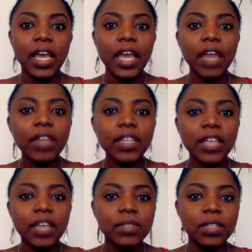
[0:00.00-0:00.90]
every
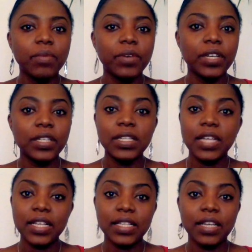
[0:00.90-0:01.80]
time somebody
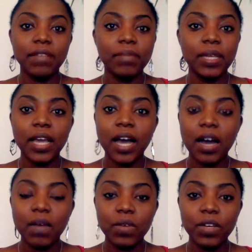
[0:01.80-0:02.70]
stares at me, I
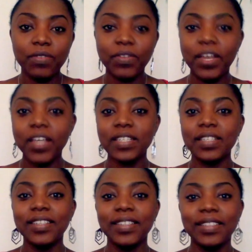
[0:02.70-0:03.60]
would
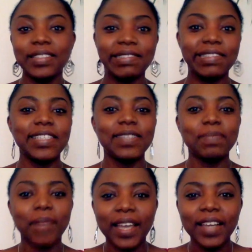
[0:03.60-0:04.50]
flash a
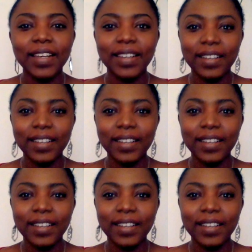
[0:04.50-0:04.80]
smile.